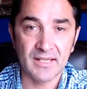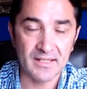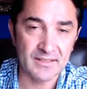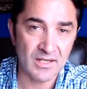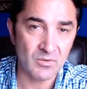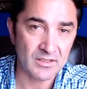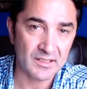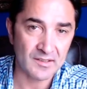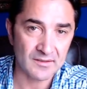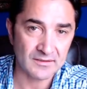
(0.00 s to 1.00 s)
and they were
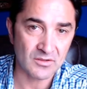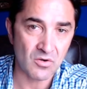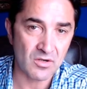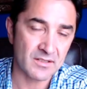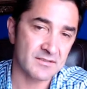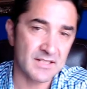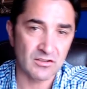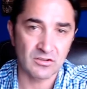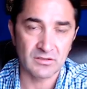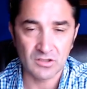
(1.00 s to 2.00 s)
killed or sent to the